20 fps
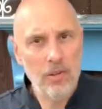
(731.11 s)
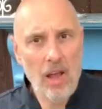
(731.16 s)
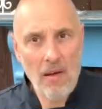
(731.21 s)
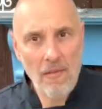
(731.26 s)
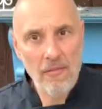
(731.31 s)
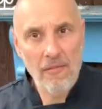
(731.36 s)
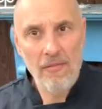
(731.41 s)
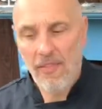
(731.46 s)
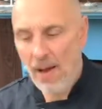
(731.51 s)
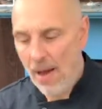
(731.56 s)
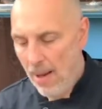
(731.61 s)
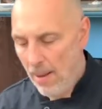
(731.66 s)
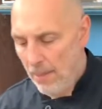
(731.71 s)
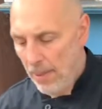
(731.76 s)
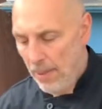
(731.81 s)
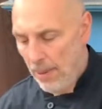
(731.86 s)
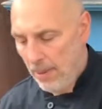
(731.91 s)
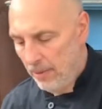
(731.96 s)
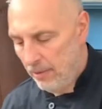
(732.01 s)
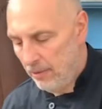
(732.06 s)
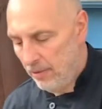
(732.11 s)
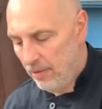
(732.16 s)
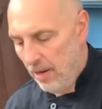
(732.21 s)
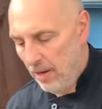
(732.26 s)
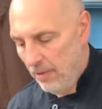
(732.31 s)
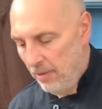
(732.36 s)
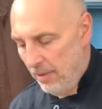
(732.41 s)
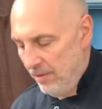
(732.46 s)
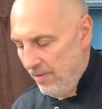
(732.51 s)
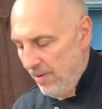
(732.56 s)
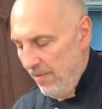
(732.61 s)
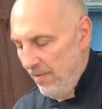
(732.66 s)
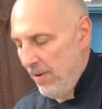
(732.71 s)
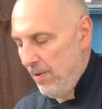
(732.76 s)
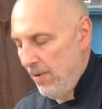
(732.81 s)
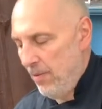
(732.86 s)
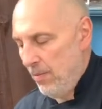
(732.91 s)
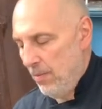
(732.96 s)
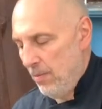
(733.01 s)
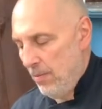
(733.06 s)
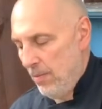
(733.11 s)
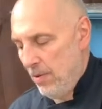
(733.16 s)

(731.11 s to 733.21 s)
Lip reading: fab. So let's have a little.